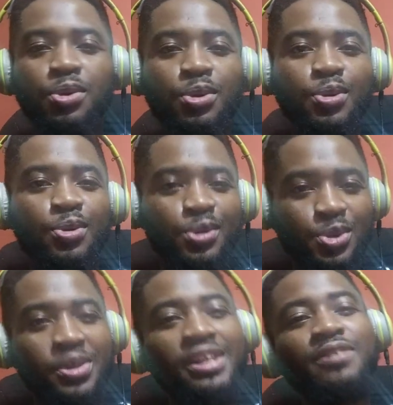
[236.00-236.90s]
Oh,
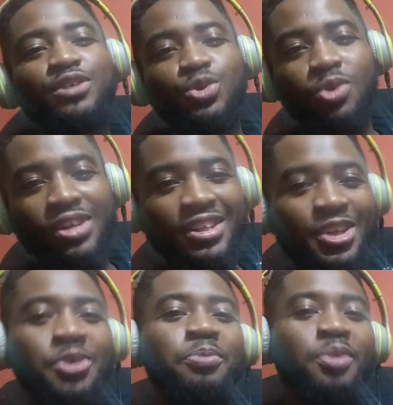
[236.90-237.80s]
so he left his wallet
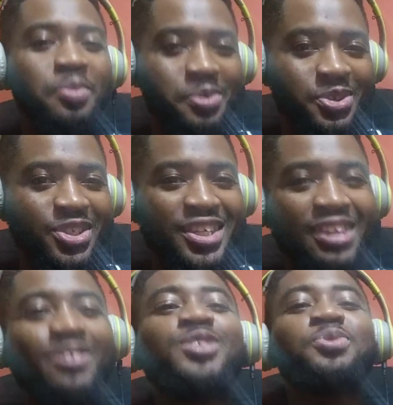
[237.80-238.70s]
there on purpose.
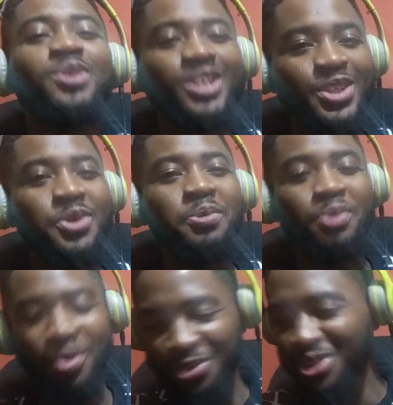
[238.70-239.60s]
He left his wallet there on
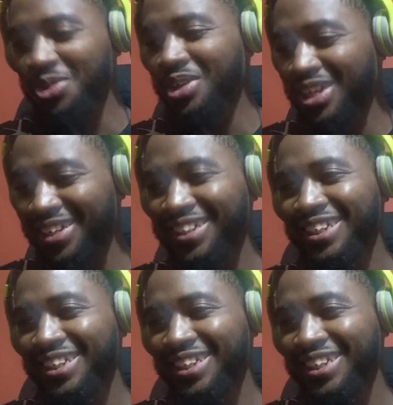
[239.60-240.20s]
purpose. Okay.